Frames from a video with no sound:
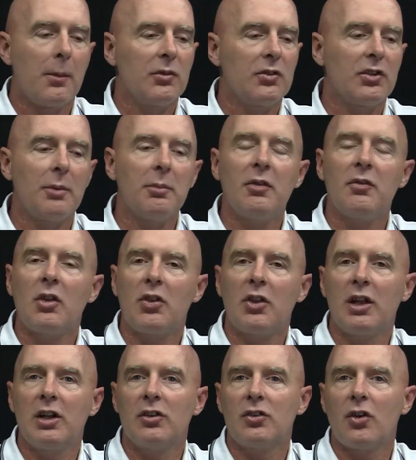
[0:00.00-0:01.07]
Some of the
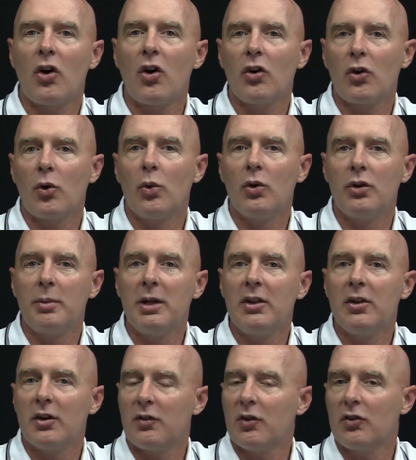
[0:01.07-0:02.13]
things are going to be
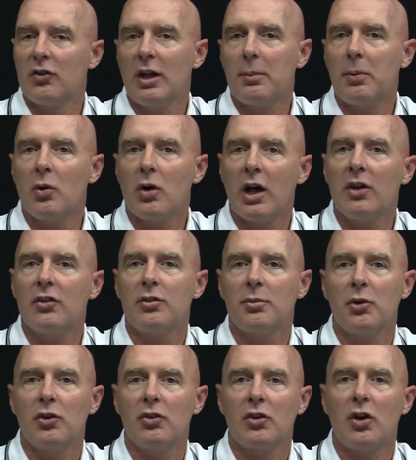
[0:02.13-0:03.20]
there. For example,
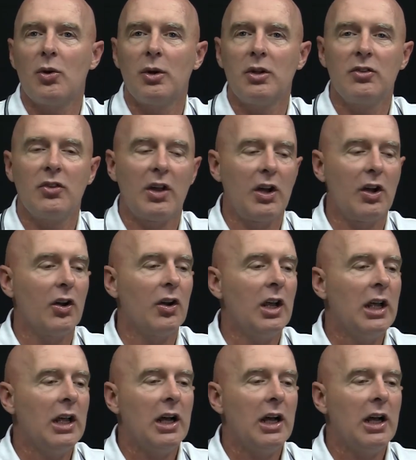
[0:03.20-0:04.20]
customer is always there.